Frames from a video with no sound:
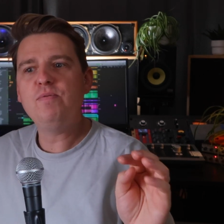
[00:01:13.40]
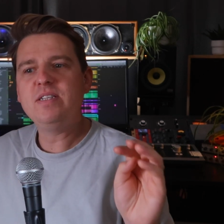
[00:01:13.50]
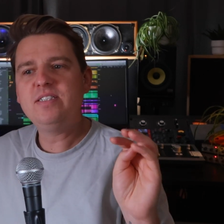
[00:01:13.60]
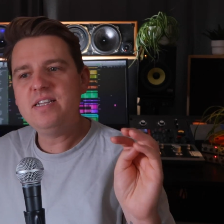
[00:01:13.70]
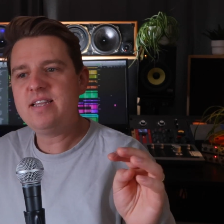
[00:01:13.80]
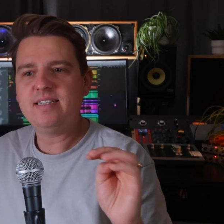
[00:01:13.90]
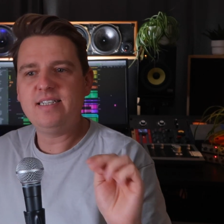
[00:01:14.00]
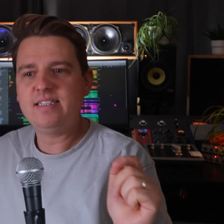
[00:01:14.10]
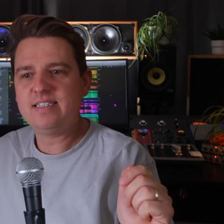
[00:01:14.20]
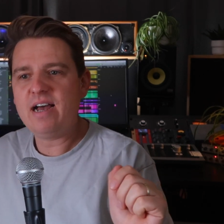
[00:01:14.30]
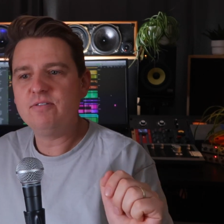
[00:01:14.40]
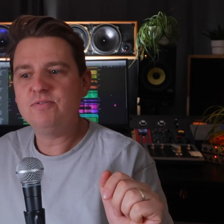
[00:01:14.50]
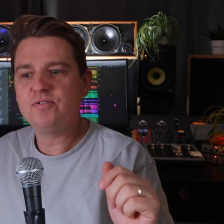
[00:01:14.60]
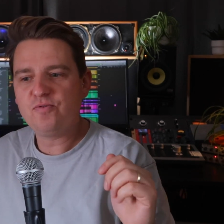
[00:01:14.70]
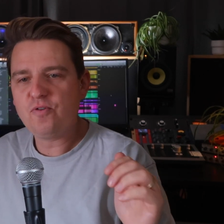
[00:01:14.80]
synthetic
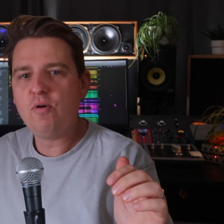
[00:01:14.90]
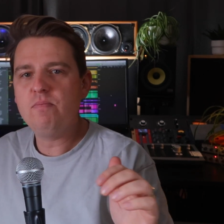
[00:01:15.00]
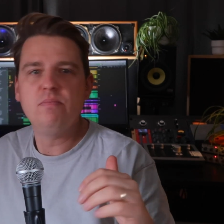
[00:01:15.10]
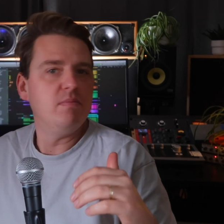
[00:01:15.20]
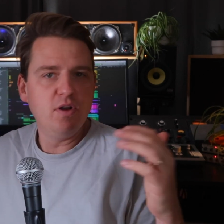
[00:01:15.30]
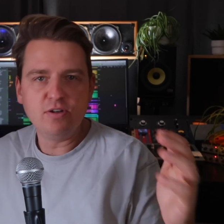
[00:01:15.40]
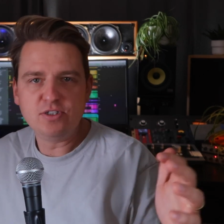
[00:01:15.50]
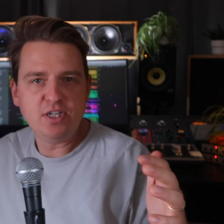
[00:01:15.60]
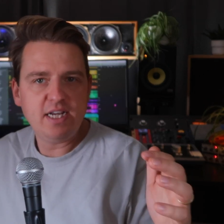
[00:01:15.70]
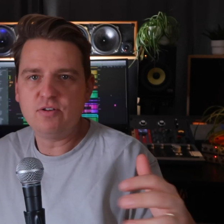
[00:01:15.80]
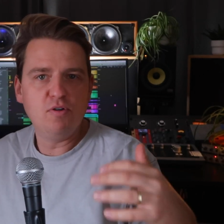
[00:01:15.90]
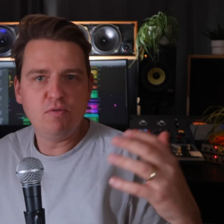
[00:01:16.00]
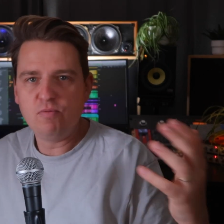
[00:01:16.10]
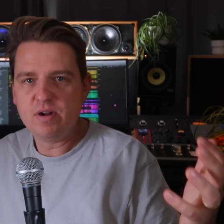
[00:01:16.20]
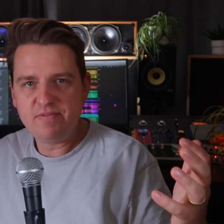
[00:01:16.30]
sounds from Logic
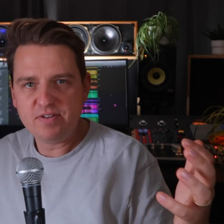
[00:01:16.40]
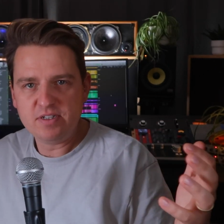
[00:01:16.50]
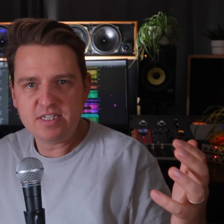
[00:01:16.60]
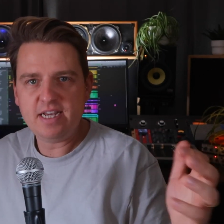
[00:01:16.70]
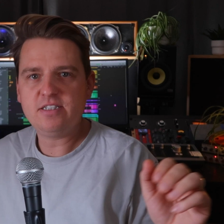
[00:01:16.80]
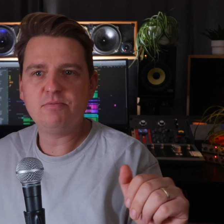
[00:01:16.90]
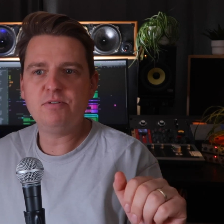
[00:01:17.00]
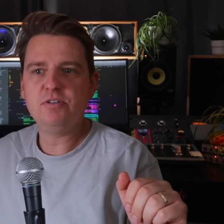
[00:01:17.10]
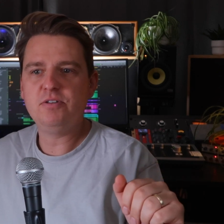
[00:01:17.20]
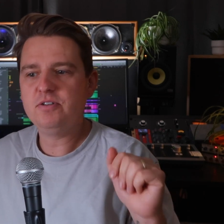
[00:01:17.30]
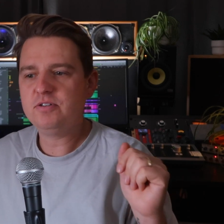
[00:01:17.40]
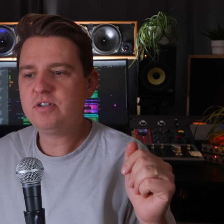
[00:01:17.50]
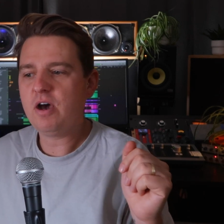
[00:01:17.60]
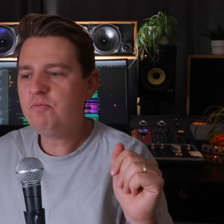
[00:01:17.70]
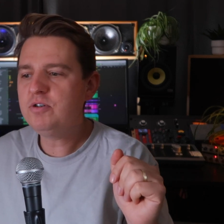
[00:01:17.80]
or whatever DAW you
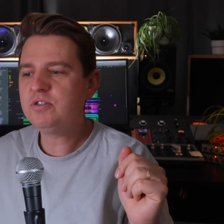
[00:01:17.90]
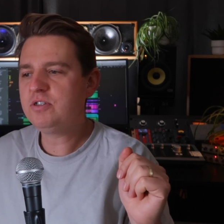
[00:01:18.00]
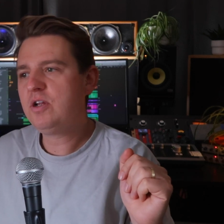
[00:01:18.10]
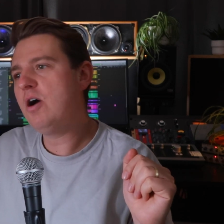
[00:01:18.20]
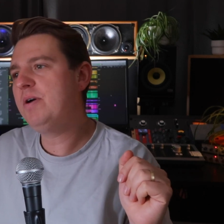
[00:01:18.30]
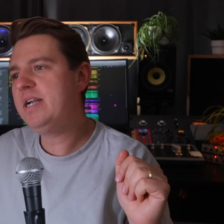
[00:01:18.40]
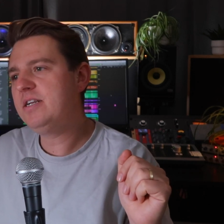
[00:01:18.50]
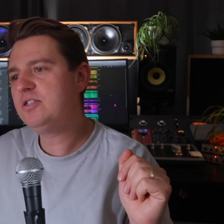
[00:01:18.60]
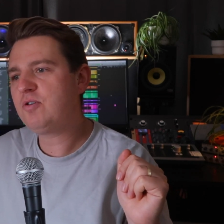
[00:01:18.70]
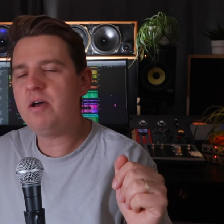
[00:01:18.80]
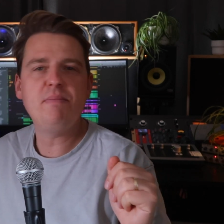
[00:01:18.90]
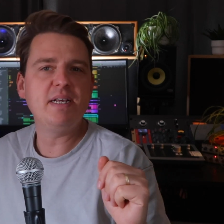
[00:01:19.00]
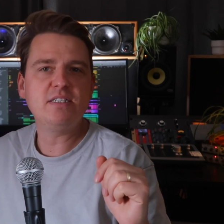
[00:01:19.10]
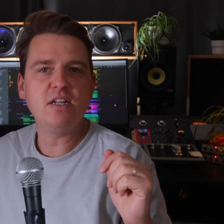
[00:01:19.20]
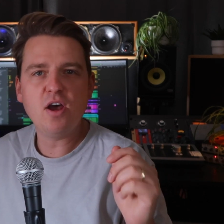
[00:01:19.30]
use. I wouldn't go in and try and
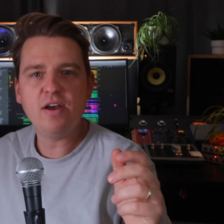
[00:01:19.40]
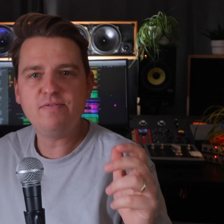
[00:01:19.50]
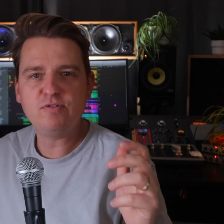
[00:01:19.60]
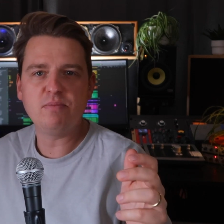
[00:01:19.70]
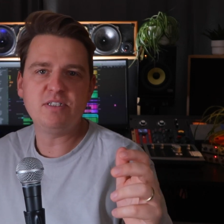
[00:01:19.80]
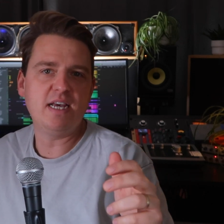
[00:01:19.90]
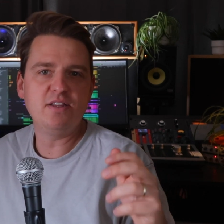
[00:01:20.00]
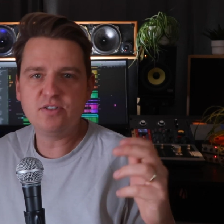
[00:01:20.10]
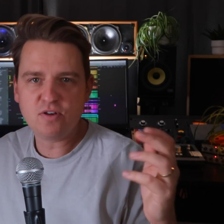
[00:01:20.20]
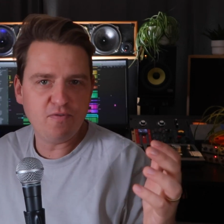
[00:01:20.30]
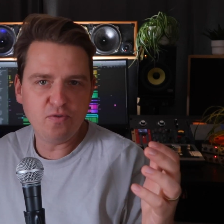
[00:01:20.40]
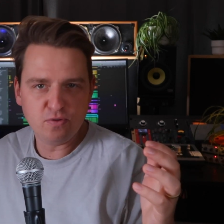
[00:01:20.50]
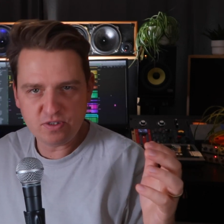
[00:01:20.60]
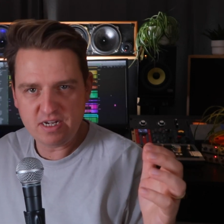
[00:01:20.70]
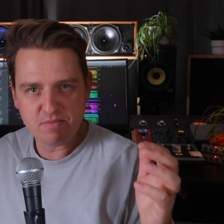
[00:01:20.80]
mix a live drum set that's got
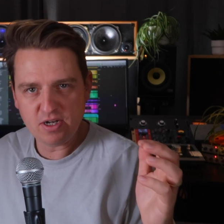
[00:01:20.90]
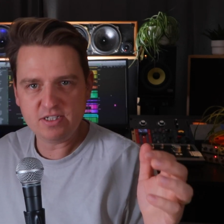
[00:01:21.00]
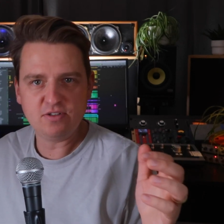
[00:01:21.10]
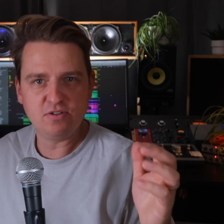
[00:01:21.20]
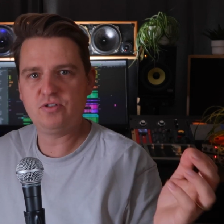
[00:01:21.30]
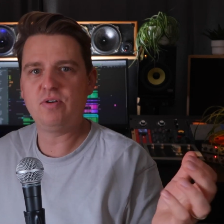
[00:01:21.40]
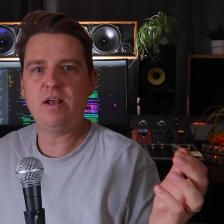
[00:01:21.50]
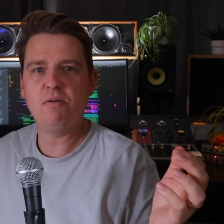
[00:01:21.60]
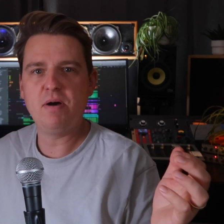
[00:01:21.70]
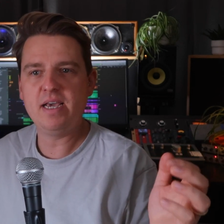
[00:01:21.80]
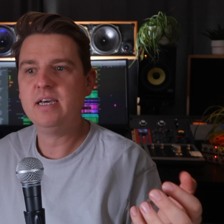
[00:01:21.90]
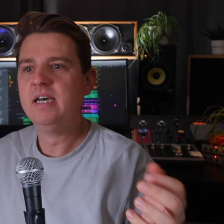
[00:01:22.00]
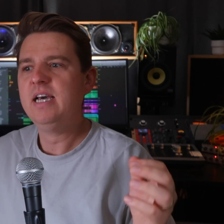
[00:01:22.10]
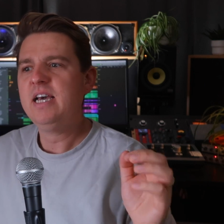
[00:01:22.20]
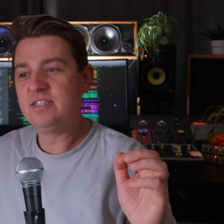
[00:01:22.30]
14 mics on straight away,
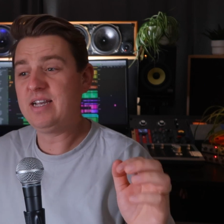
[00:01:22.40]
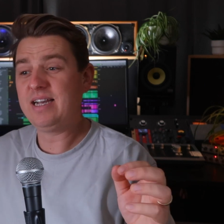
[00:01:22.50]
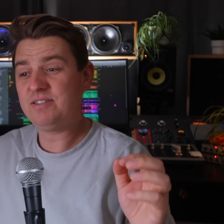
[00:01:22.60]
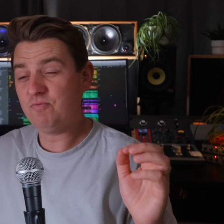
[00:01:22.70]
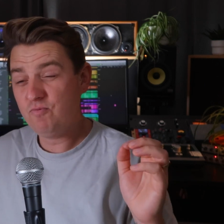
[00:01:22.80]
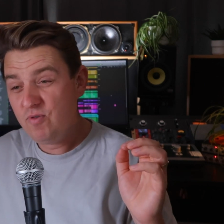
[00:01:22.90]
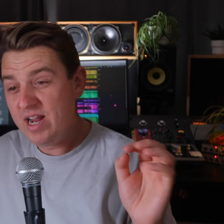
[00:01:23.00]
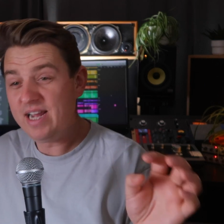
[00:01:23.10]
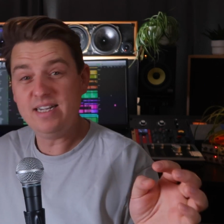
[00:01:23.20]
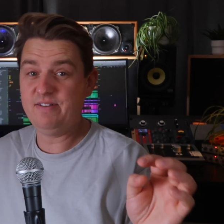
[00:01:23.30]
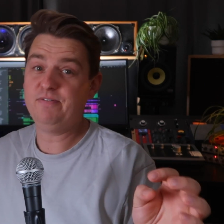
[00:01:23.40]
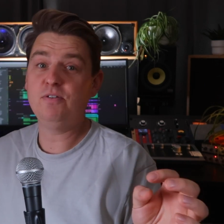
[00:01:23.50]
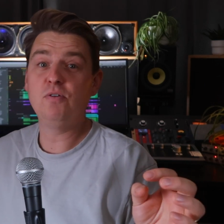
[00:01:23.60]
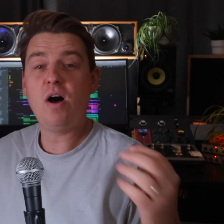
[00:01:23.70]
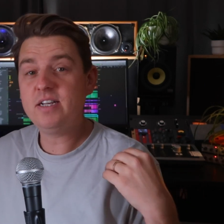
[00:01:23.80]
because that's really
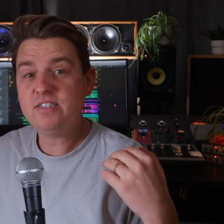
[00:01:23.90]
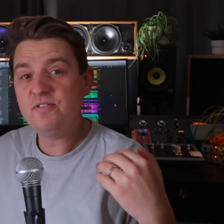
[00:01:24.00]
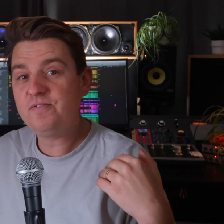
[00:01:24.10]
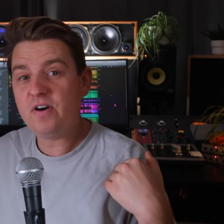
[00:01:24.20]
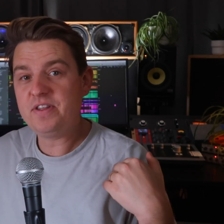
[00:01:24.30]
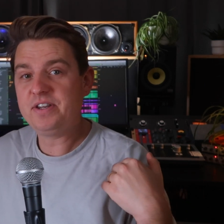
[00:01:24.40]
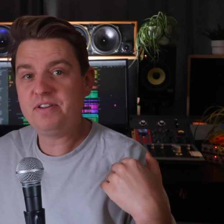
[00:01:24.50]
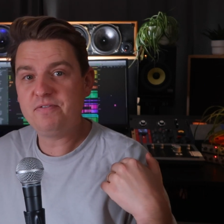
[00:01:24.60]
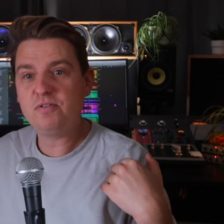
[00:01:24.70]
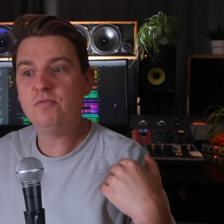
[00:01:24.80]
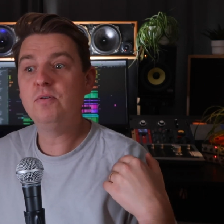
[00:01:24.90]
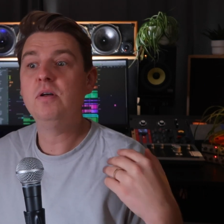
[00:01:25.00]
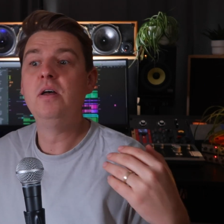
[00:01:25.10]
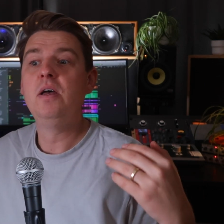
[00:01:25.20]
difficult. I still find that difficult